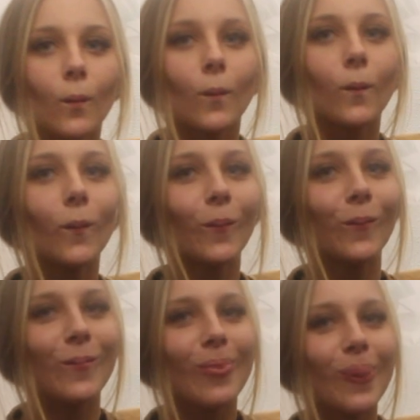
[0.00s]
god. There's no more
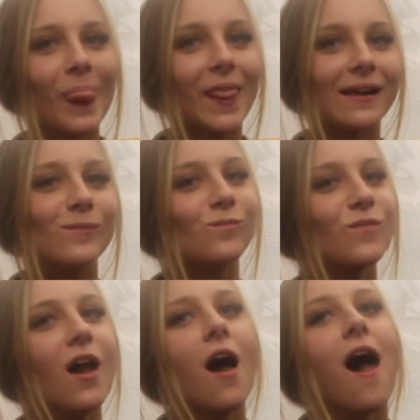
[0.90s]
water in this, bro.
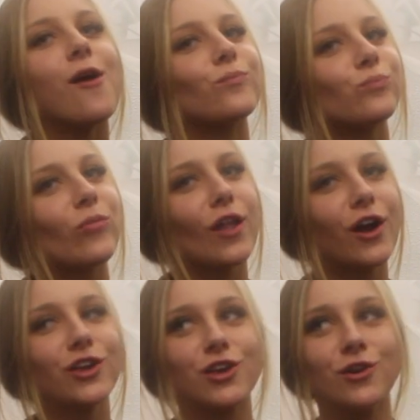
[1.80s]
No, no, there is.